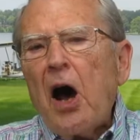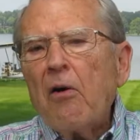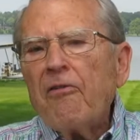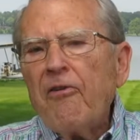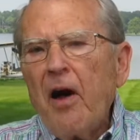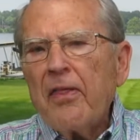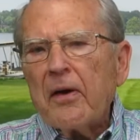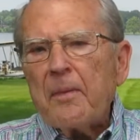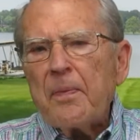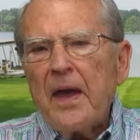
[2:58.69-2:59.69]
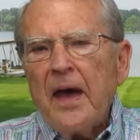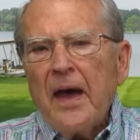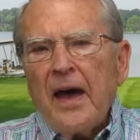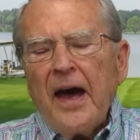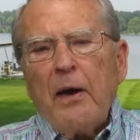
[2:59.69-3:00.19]
our Father.
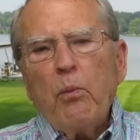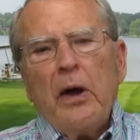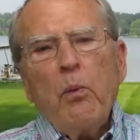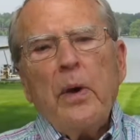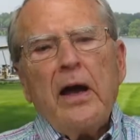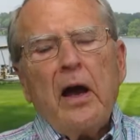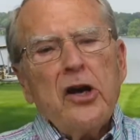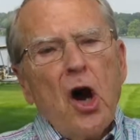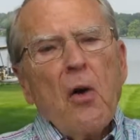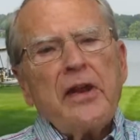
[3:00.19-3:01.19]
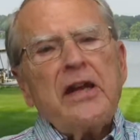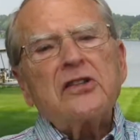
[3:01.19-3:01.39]
And when we know that